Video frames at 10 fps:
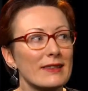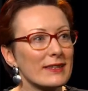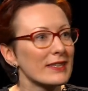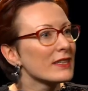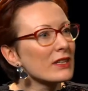they
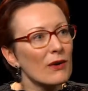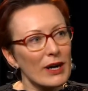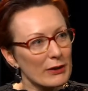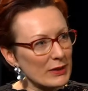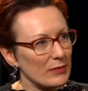didn't know
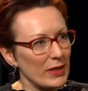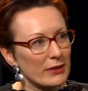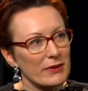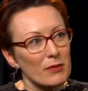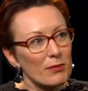how to speak
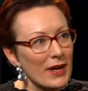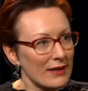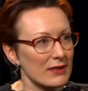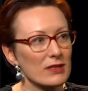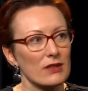to the
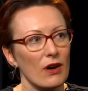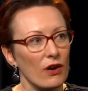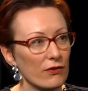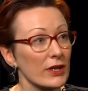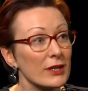masses
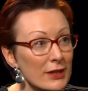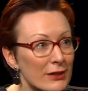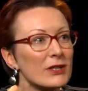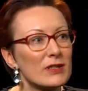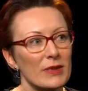of
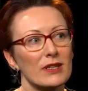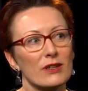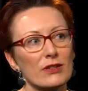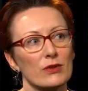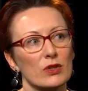
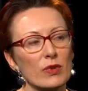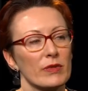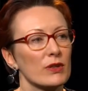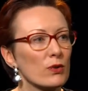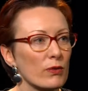Yiddish-speaking Jewish
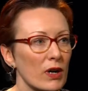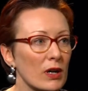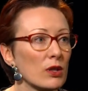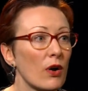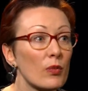women, who were
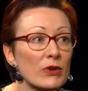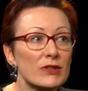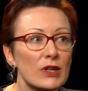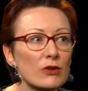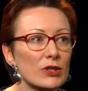a lot more
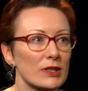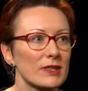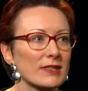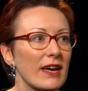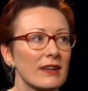
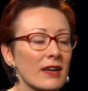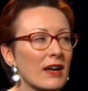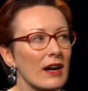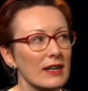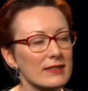socialist and,
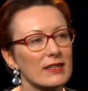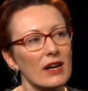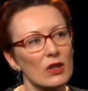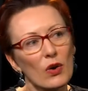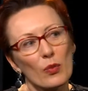I'd say,
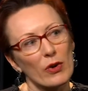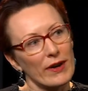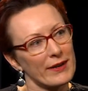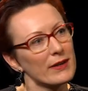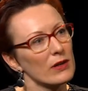a lot more
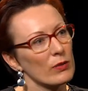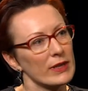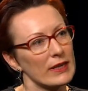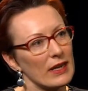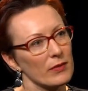radical when
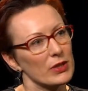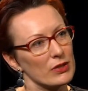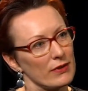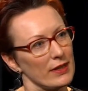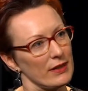it came
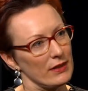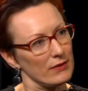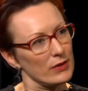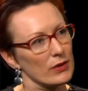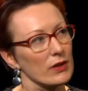to their
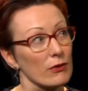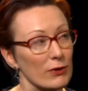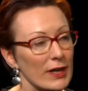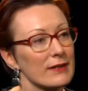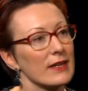
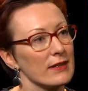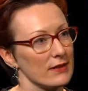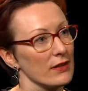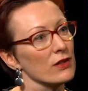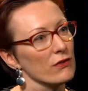rise as
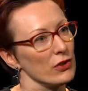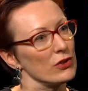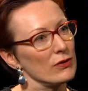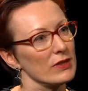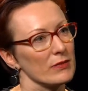
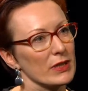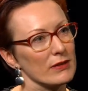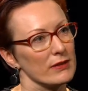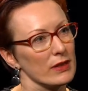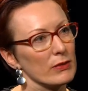individuals,
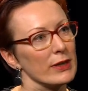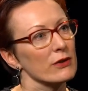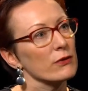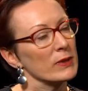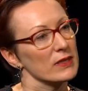because they were
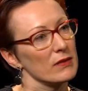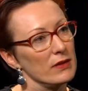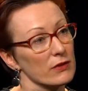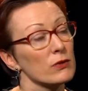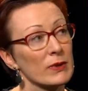influenced
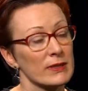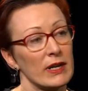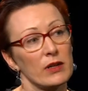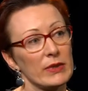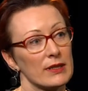
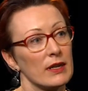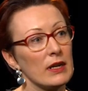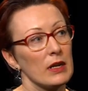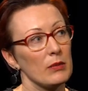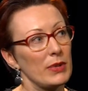kind of bit
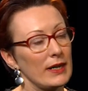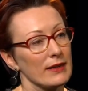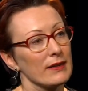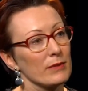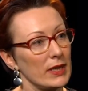
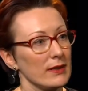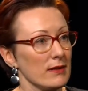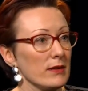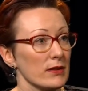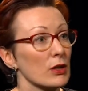by
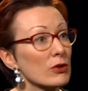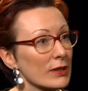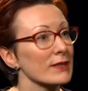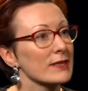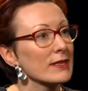
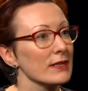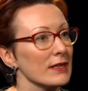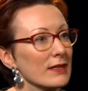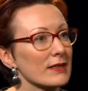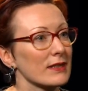socialist
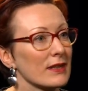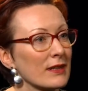ideas.